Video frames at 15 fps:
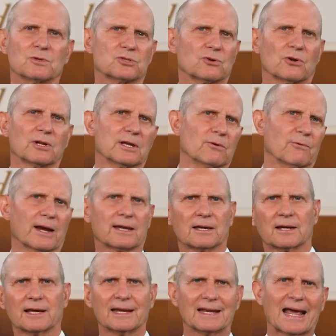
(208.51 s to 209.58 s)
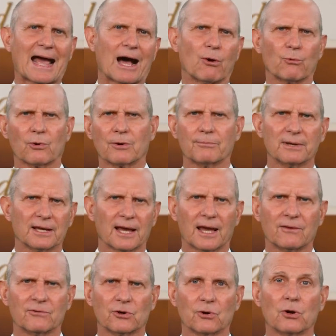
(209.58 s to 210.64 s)
which only regulate outward
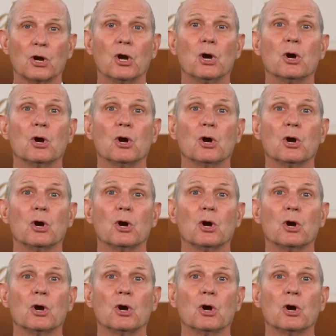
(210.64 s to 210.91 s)
behavior,